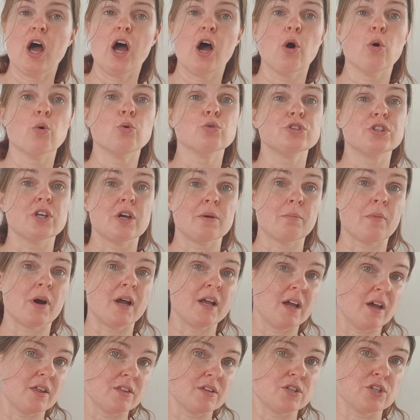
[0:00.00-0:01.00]
Also,
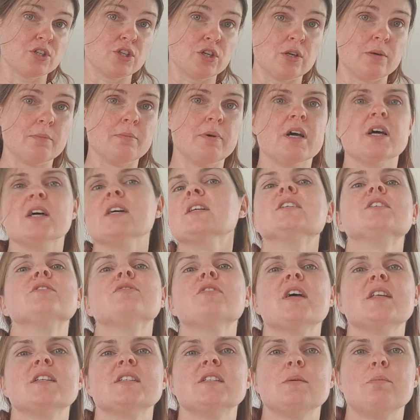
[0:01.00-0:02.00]
my other two birds,
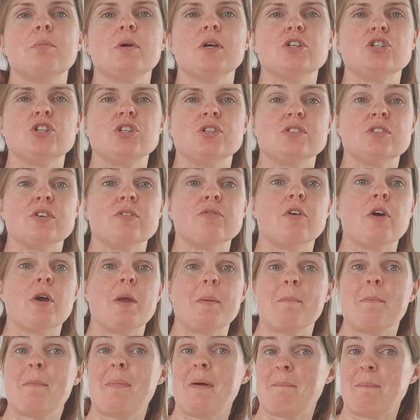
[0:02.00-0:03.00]
fancy pigeons, are
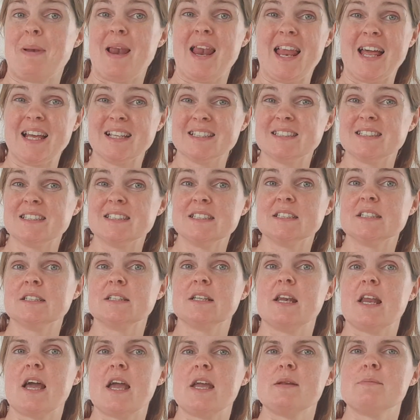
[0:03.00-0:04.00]
very placid
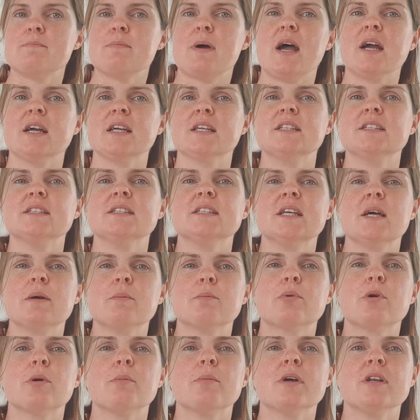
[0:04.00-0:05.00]
and laid back in
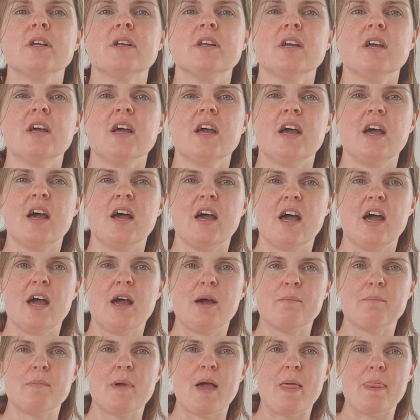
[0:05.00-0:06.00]
temperament,
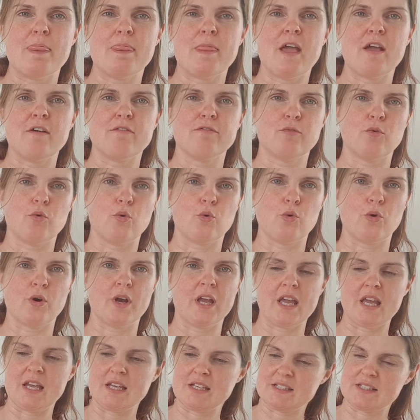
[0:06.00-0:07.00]
and therefore
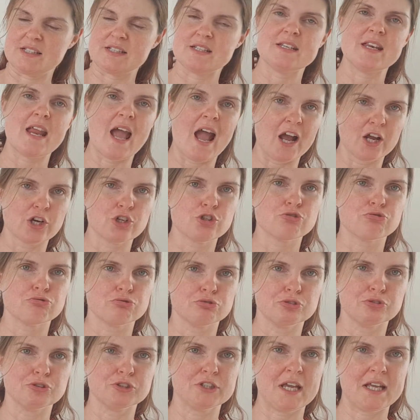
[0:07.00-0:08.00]
his
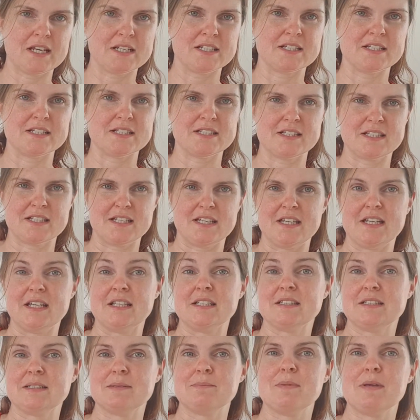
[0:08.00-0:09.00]
natural tendency
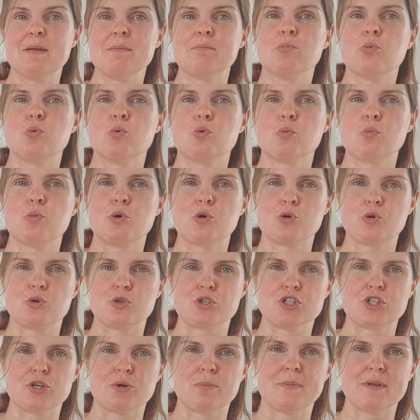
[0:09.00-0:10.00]
is to be more
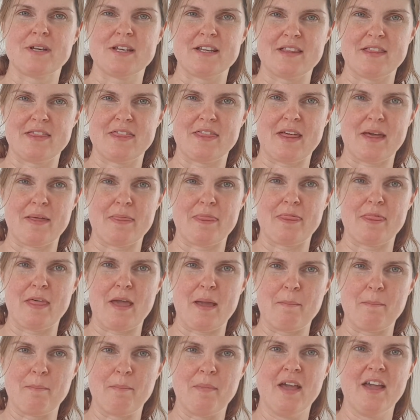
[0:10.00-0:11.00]
dominant than
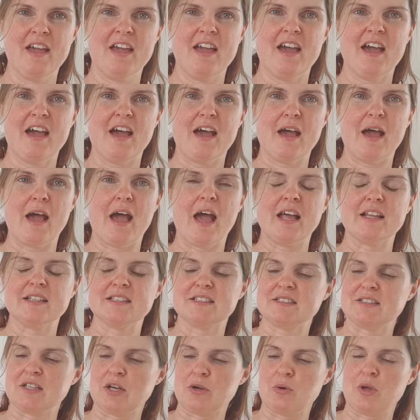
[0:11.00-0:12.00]
them, and
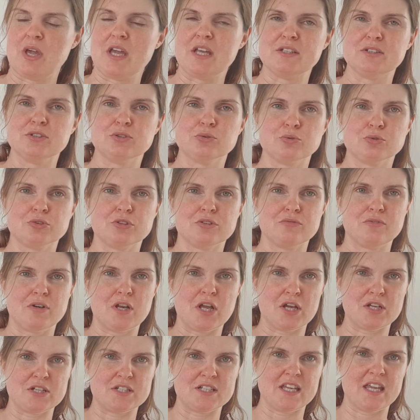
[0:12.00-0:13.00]
so he's sort of
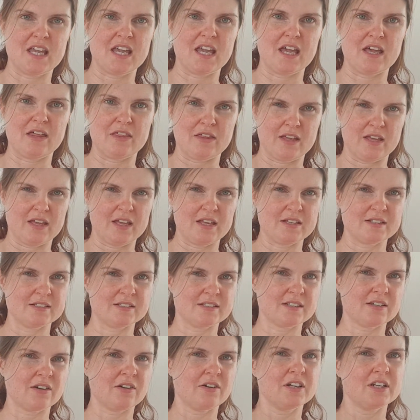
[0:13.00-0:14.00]
learned here that
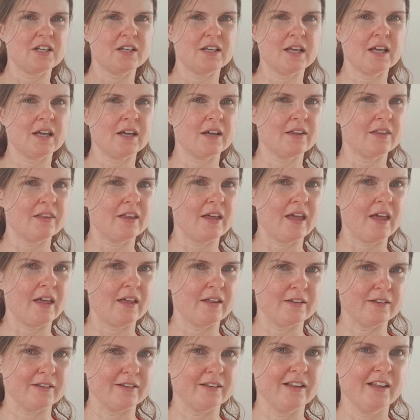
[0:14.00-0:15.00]
he's kind of king of the
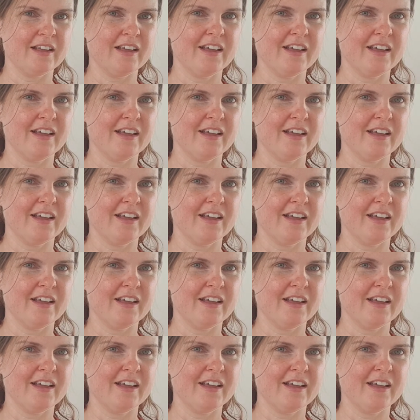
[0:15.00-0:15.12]
hill,